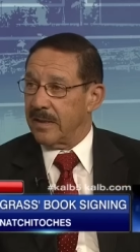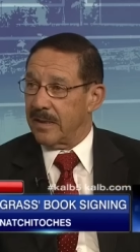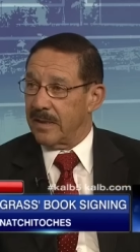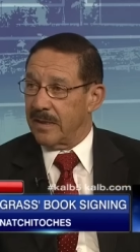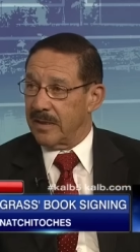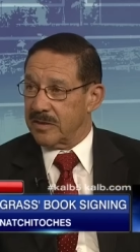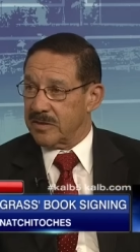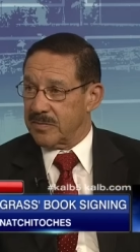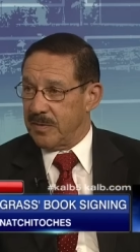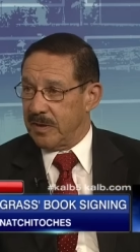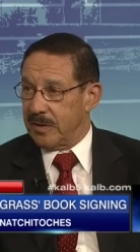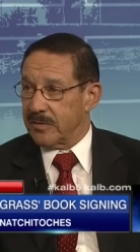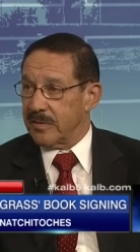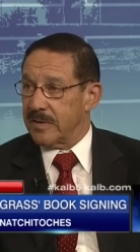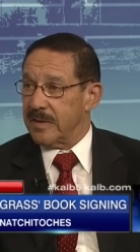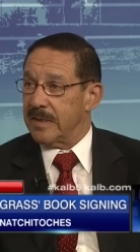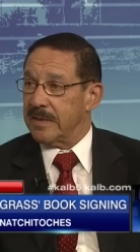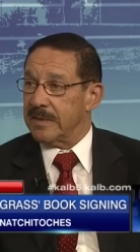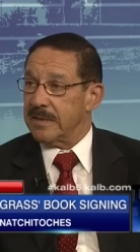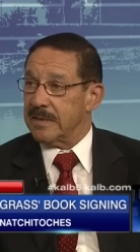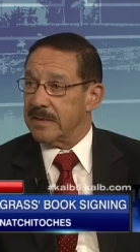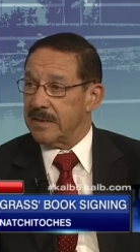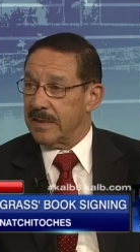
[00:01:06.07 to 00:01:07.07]

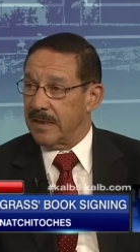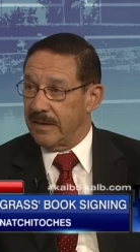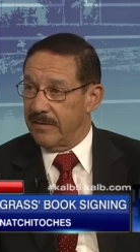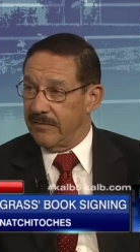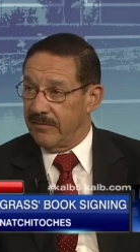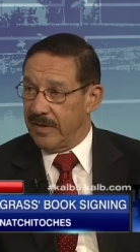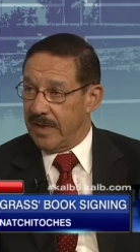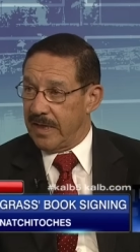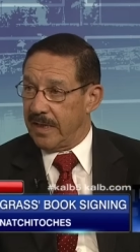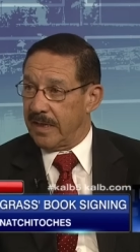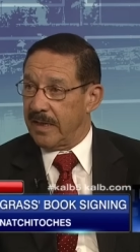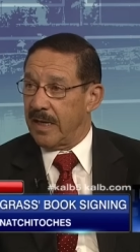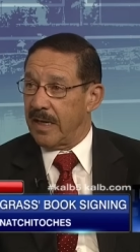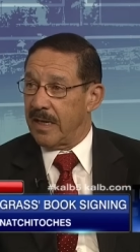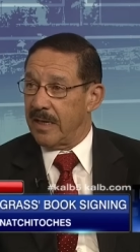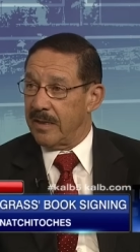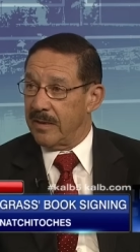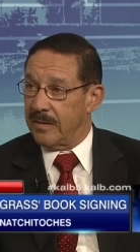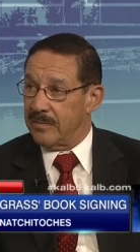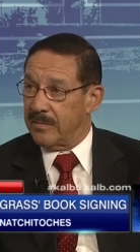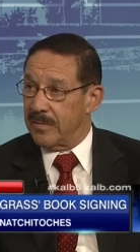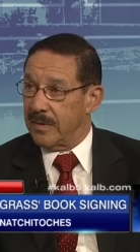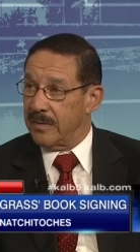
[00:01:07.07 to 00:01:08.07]
experience in
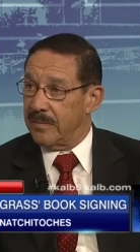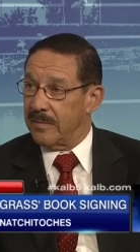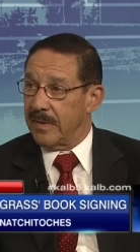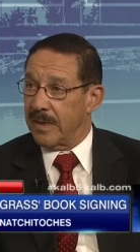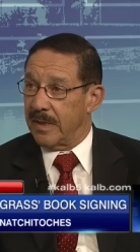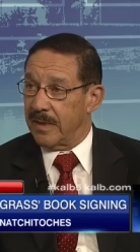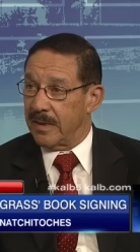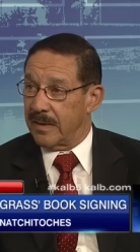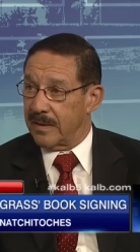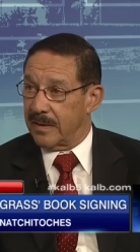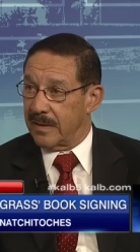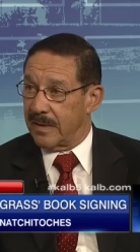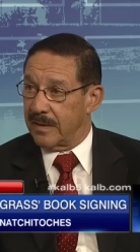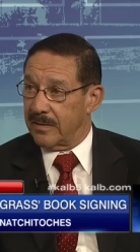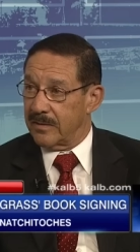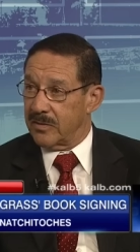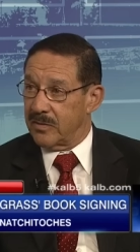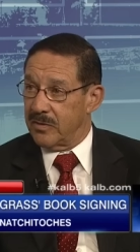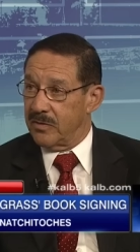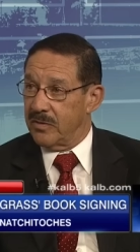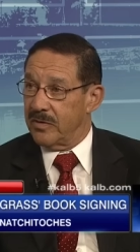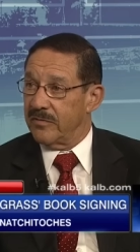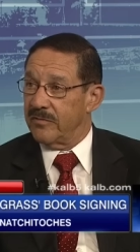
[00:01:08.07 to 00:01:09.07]
Vietnam, my
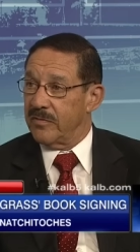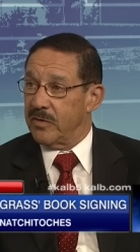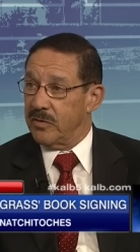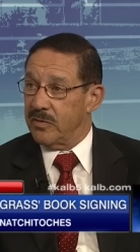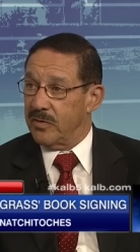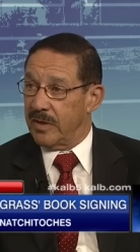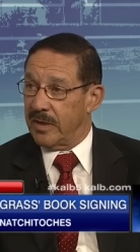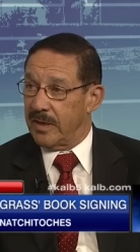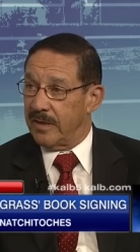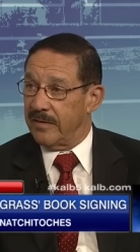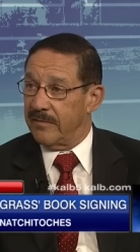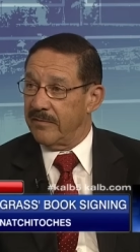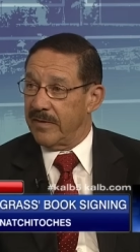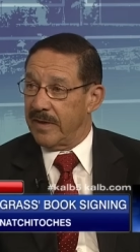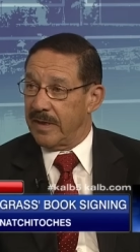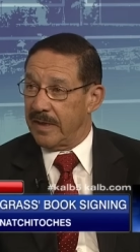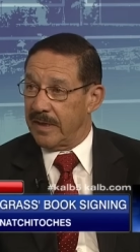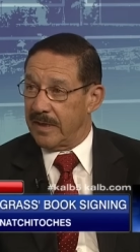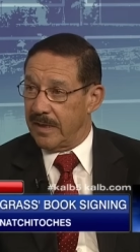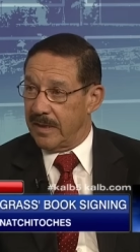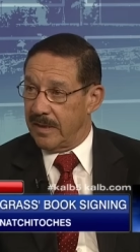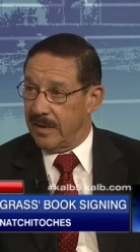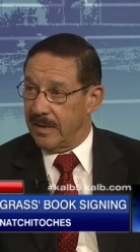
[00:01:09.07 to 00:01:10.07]
tour of duty in
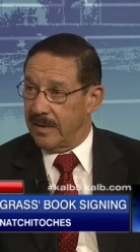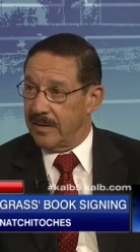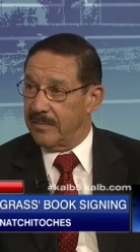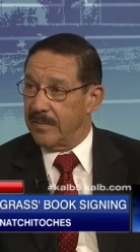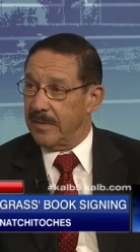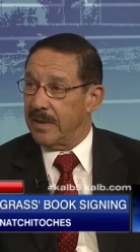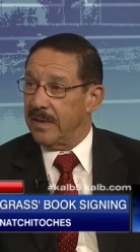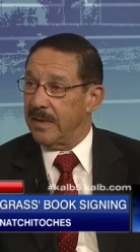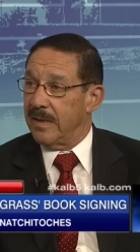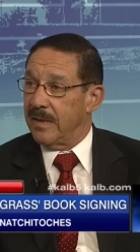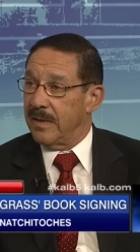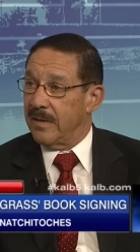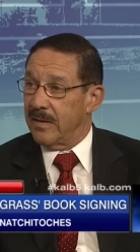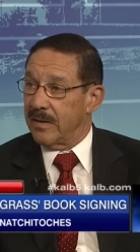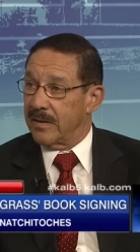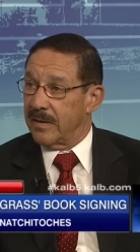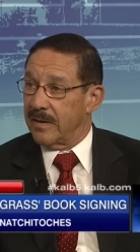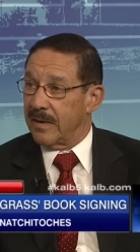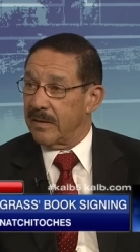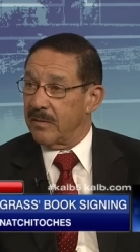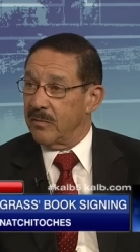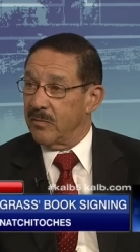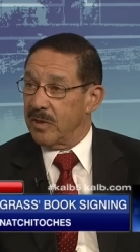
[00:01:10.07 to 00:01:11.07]
Vietnam,
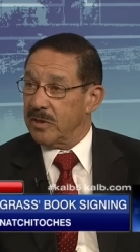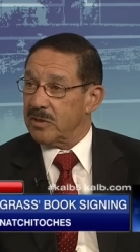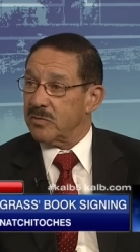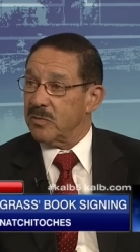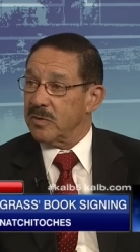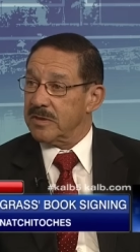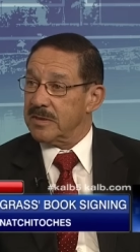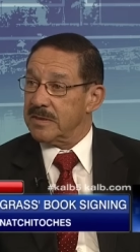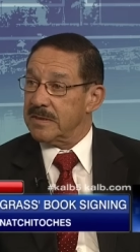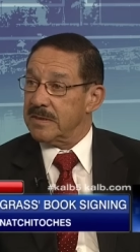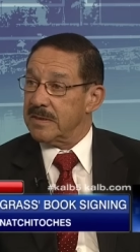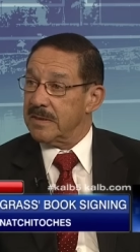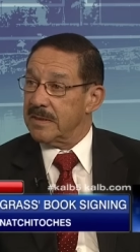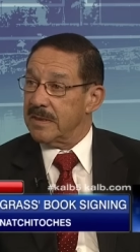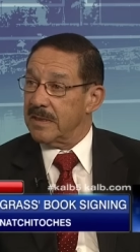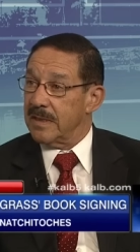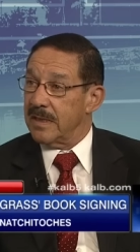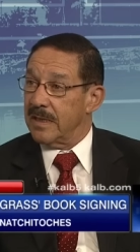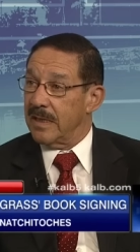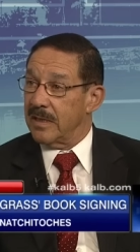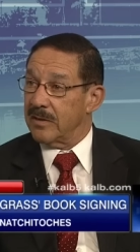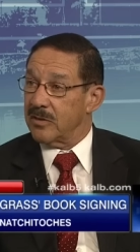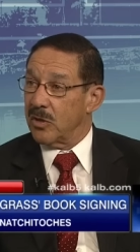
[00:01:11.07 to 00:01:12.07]
which was
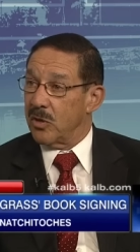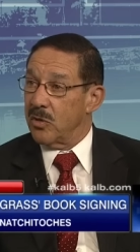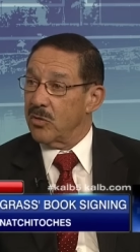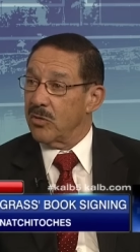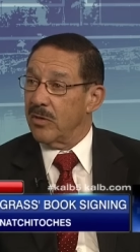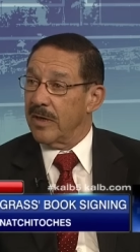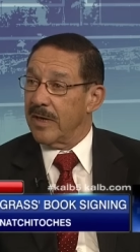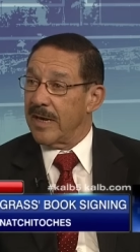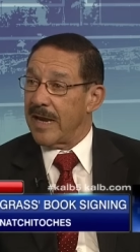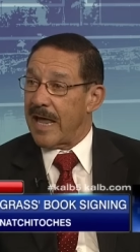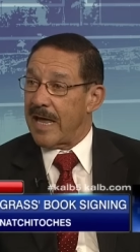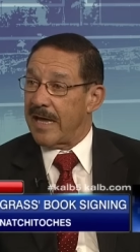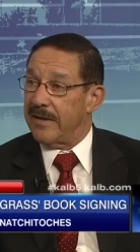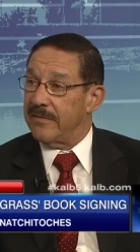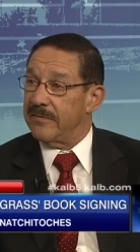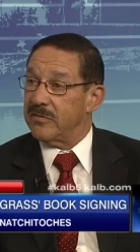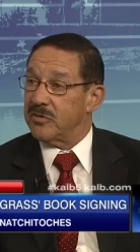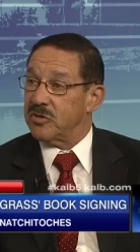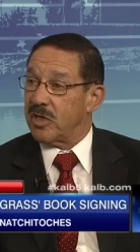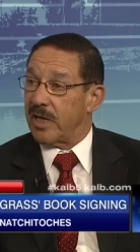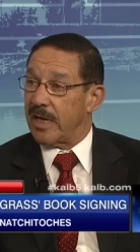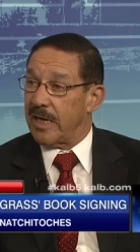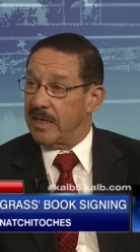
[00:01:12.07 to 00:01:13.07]
a total life
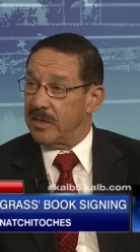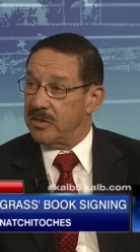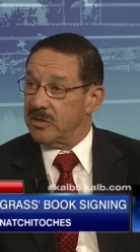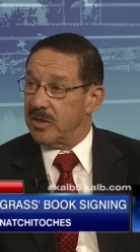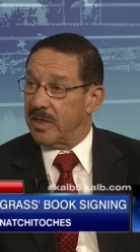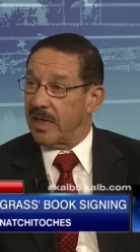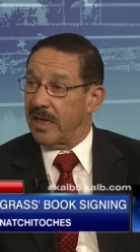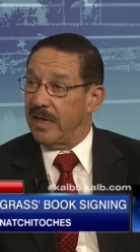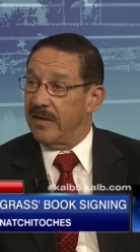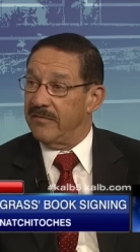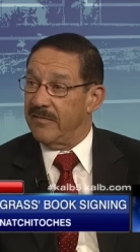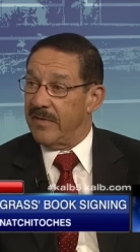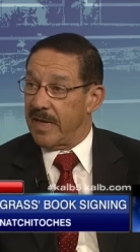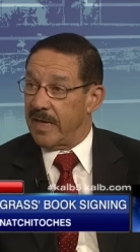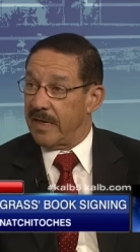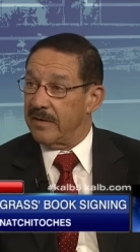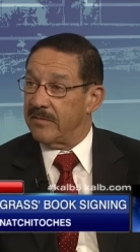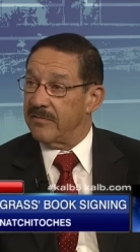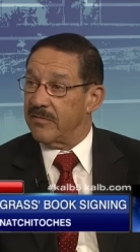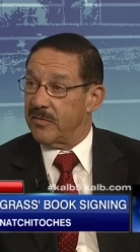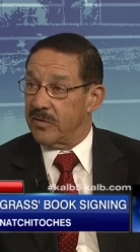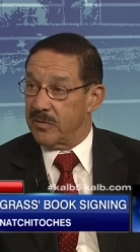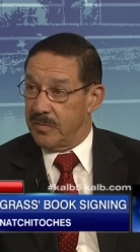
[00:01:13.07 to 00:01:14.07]
changing event
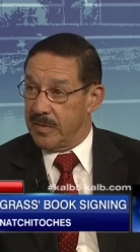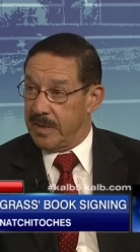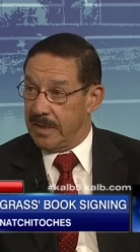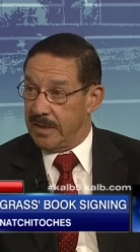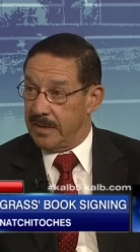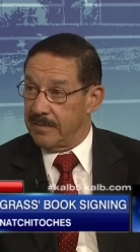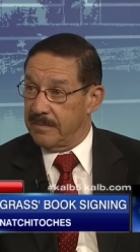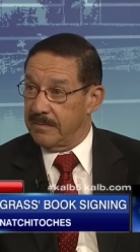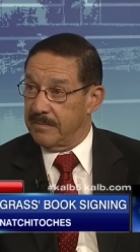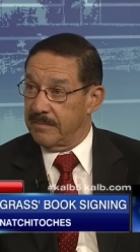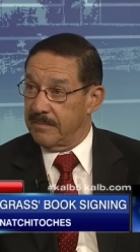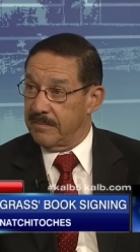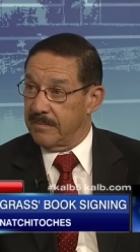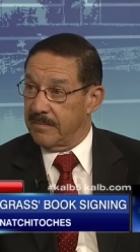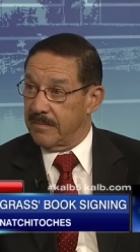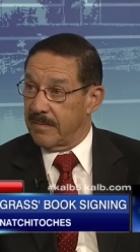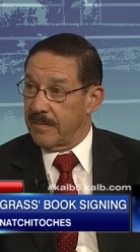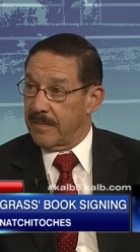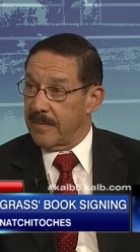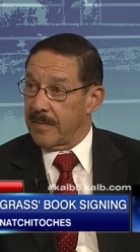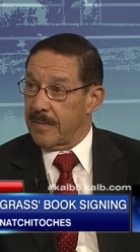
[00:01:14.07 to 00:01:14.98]
for me. Mm -hmm.